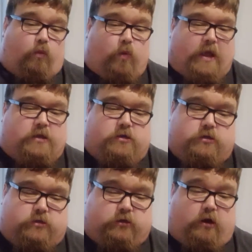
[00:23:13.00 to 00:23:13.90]

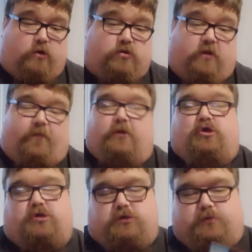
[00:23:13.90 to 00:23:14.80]
West Coast
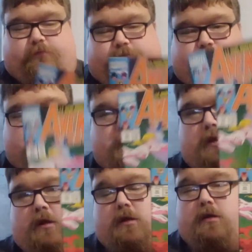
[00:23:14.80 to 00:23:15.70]
Avengers.
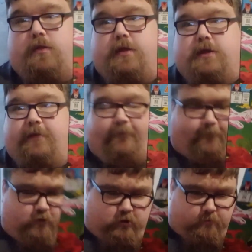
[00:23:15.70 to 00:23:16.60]
This is
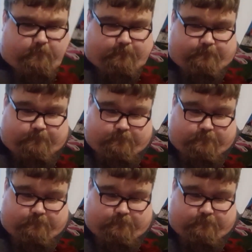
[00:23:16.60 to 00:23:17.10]
from